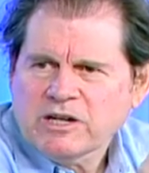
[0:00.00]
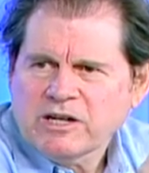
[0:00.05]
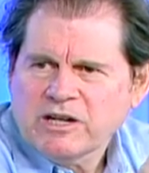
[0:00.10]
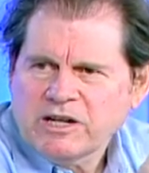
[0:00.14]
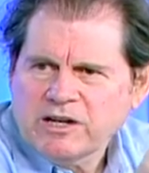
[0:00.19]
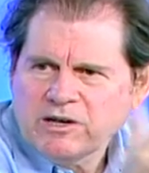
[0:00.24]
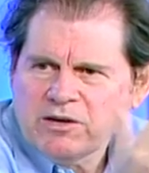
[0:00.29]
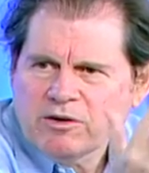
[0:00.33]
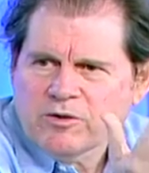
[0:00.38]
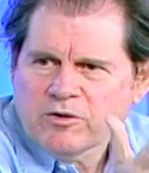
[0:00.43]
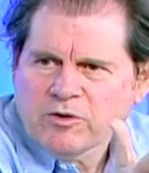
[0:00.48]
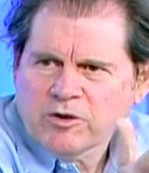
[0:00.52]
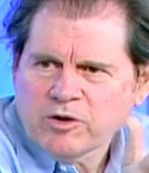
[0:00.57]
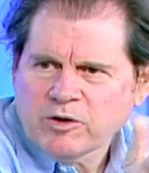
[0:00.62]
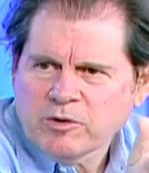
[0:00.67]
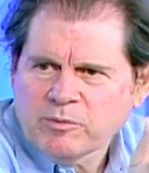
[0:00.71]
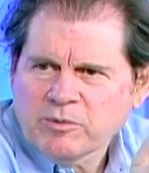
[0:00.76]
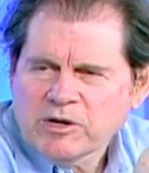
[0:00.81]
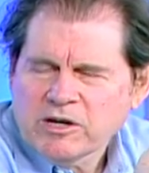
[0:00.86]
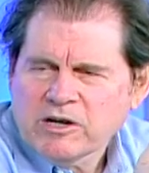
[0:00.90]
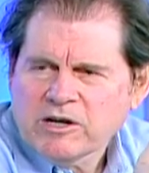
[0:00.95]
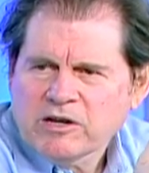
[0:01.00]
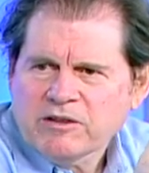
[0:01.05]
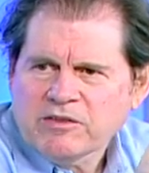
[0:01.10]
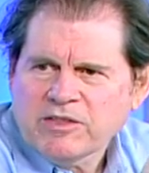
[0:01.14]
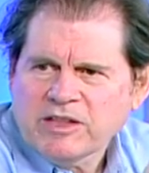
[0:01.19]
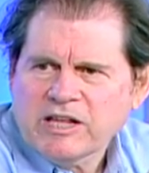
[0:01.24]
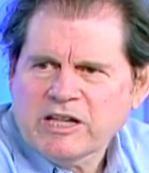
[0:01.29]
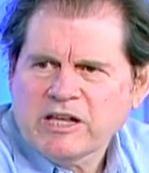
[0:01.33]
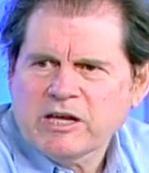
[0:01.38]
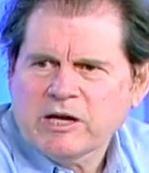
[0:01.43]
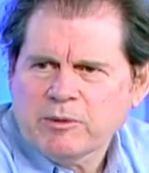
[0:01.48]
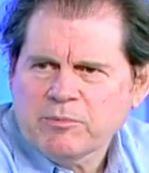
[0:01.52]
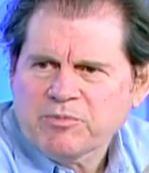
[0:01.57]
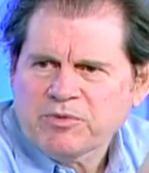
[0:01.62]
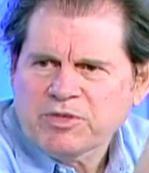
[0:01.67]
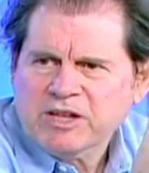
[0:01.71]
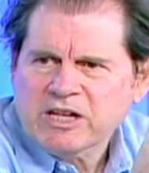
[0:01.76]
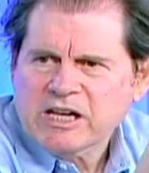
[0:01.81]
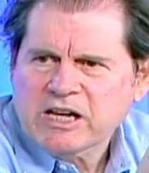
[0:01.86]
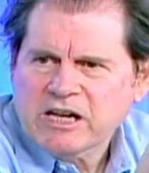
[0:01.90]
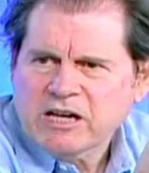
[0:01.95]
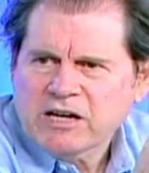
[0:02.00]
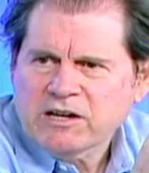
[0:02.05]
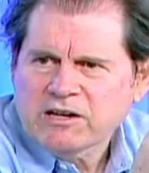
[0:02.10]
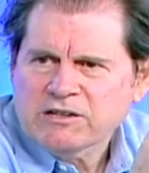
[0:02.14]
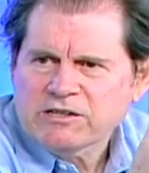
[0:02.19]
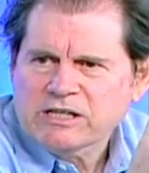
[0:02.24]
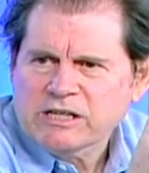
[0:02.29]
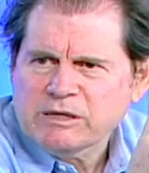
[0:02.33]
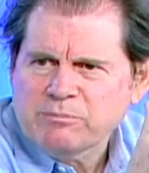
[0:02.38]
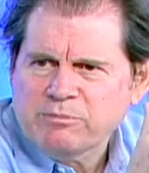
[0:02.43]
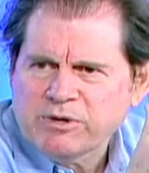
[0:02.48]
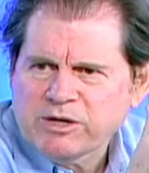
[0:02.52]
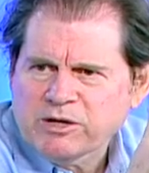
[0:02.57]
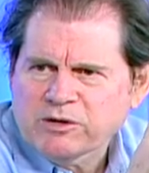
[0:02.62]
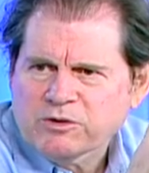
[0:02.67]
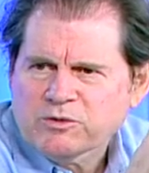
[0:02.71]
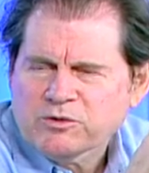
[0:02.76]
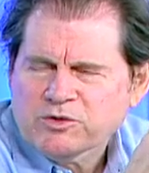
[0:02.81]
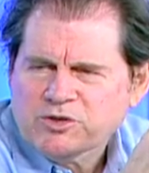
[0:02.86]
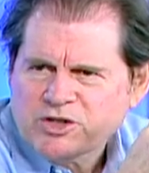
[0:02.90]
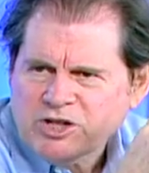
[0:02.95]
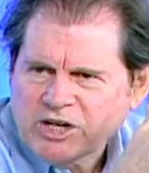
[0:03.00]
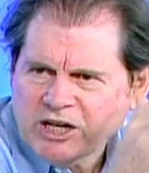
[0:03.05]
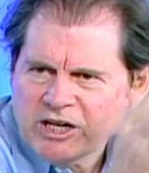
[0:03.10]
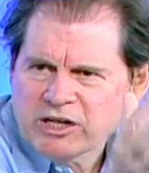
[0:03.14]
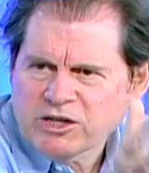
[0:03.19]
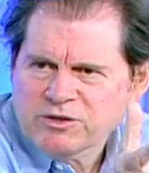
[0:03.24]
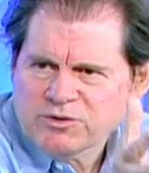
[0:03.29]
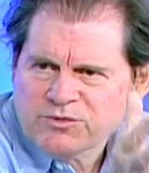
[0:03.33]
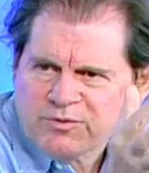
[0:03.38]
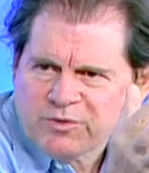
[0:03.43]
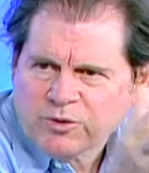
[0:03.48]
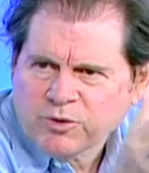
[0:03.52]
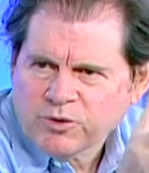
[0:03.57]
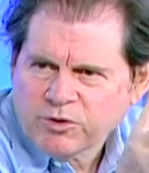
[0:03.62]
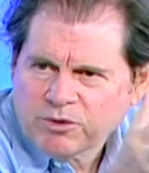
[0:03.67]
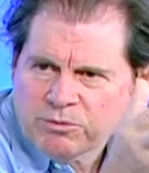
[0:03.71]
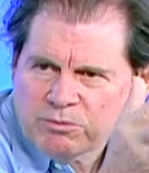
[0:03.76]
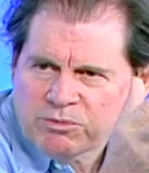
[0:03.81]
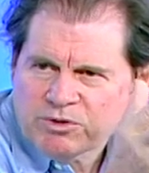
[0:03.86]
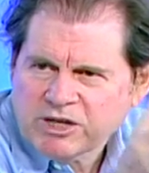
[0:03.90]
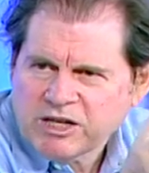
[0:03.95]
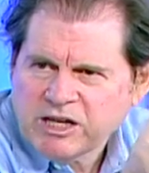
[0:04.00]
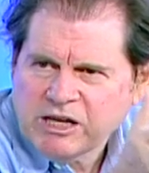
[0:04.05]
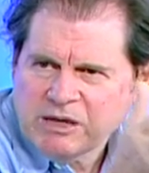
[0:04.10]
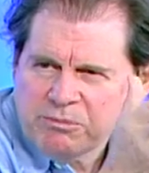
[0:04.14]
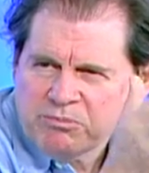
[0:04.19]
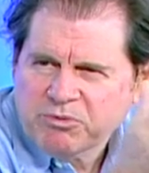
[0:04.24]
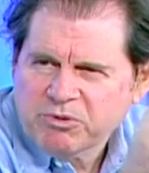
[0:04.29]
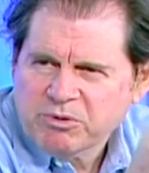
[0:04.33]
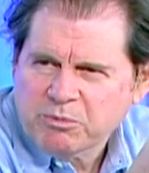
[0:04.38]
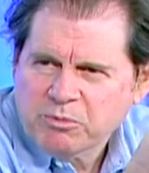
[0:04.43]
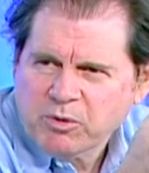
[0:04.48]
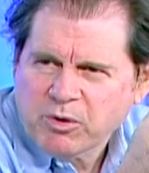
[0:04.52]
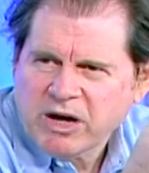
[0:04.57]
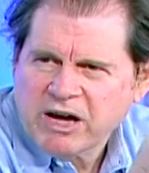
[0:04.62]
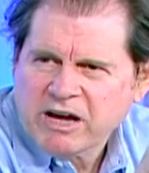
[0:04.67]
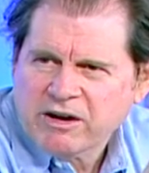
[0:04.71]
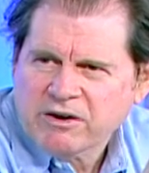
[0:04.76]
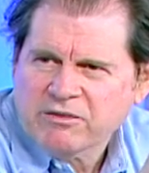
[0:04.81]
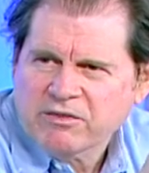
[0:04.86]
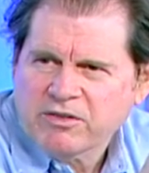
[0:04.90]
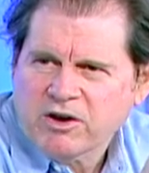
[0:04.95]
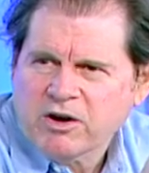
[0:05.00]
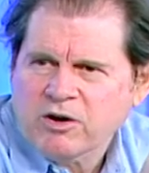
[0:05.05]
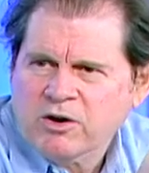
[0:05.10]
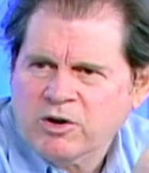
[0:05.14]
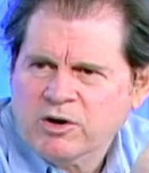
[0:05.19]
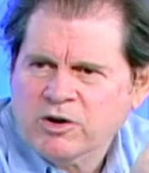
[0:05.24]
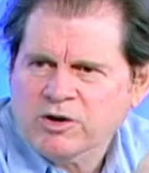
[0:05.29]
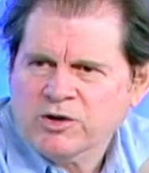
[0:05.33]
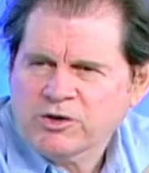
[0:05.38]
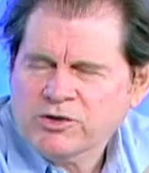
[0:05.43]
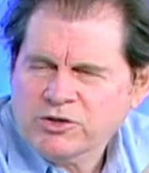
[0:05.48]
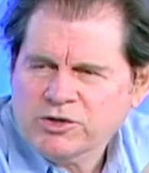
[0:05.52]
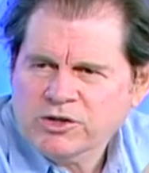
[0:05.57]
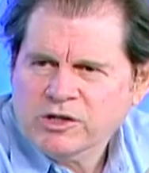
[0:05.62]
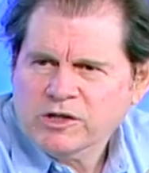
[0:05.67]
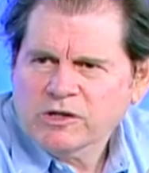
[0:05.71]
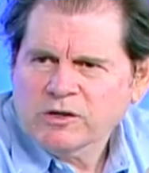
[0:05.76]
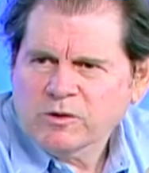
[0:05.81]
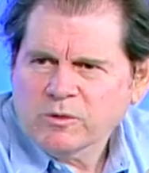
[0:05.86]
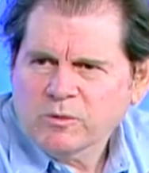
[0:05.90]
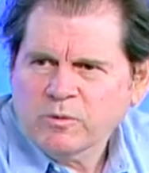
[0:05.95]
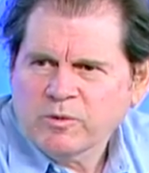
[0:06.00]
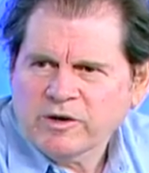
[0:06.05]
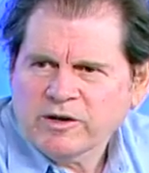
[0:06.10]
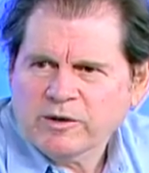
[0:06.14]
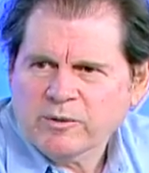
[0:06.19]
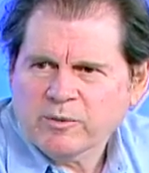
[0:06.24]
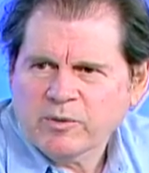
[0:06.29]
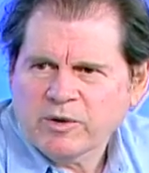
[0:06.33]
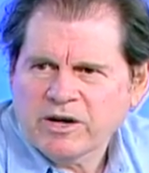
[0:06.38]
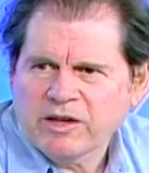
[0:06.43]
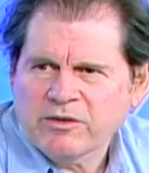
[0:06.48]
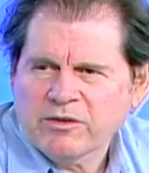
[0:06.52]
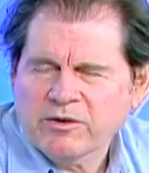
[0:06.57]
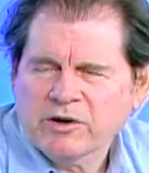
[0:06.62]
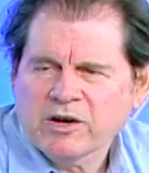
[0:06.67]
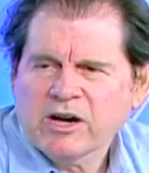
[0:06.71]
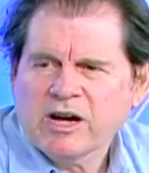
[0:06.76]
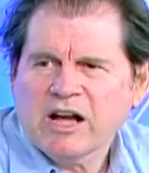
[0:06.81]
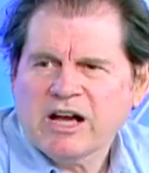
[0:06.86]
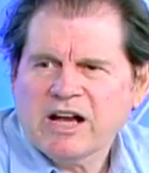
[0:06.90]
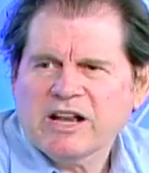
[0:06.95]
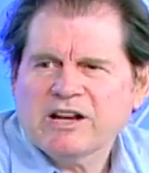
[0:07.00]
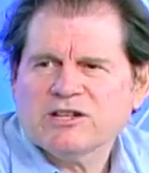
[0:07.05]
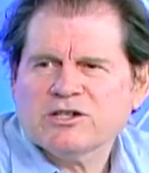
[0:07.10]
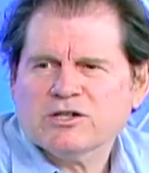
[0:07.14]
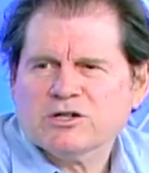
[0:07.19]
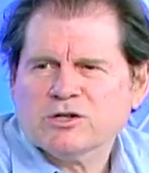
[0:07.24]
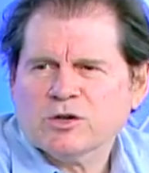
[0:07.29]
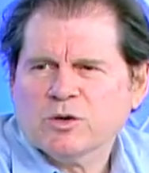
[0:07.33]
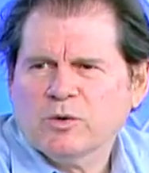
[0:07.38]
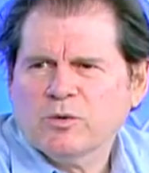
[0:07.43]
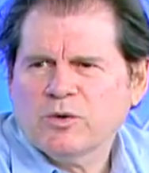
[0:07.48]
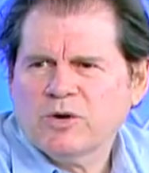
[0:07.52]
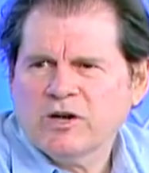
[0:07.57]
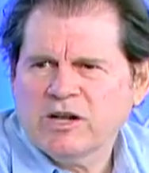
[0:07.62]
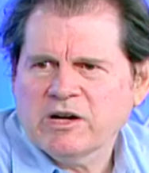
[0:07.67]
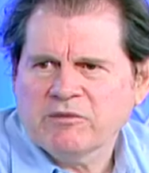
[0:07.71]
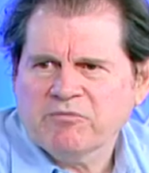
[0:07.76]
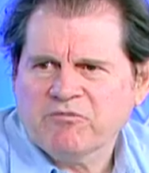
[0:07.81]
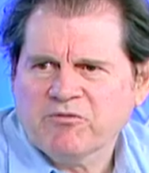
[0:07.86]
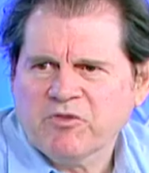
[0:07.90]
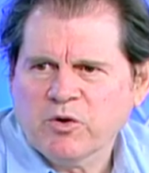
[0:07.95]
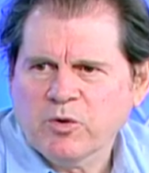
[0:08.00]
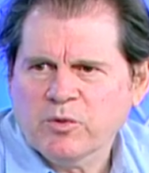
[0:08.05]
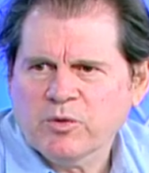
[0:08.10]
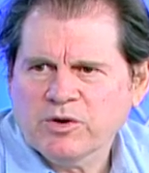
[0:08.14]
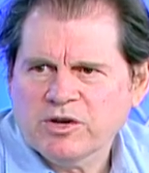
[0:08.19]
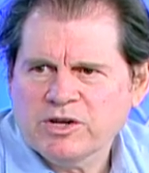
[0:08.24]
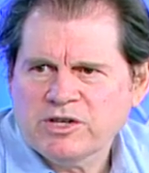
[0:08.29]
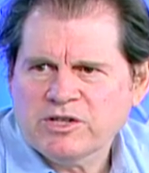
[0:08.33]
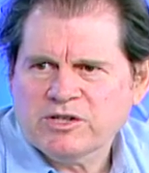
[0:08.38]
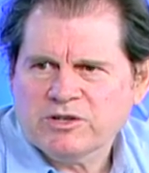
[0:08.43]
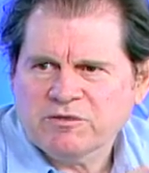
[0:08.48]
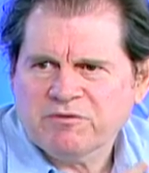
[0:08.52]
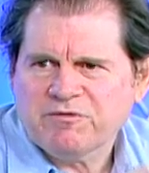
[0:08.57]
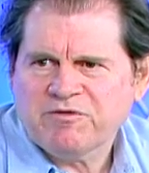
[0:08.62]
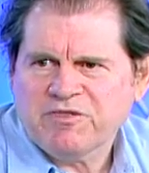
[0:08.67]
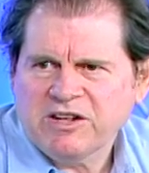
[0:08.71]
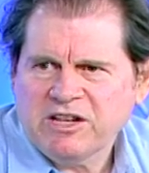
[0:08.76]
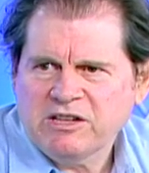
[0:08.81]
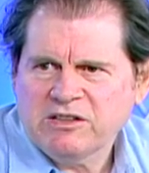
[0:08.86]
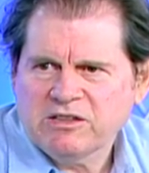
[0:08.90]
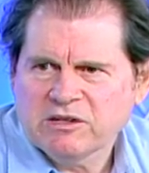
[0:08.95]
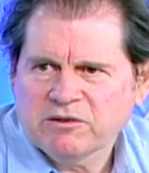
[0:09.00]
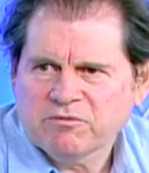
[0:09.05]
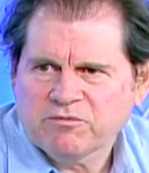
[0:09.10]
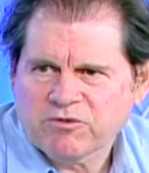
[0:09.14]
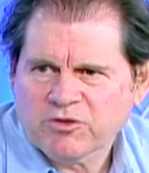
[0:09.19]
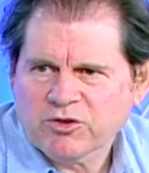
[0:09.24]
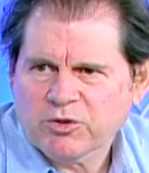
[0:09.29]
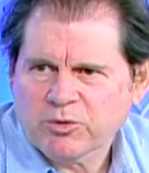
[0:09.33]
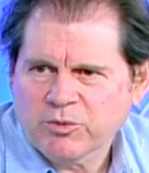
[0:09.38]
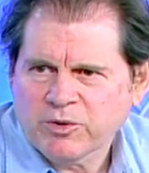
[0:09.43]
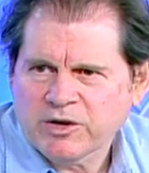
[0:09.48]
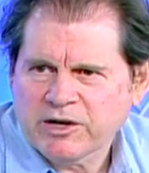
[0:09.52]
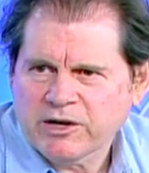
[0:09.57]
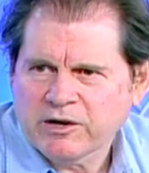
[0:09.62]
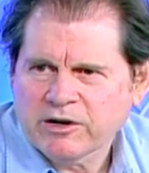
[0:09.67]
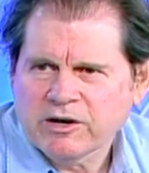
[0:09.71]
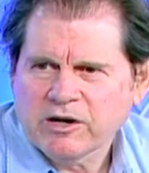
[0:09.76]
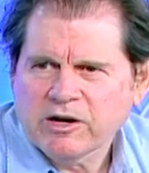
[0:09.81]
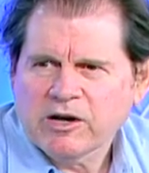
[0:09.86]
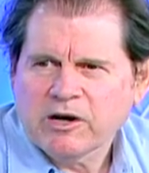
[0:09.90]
In Europe, they kept the cows, they built sheds for them to keep them out of the harsh winter weather, and stored up forage to feed them for the winter.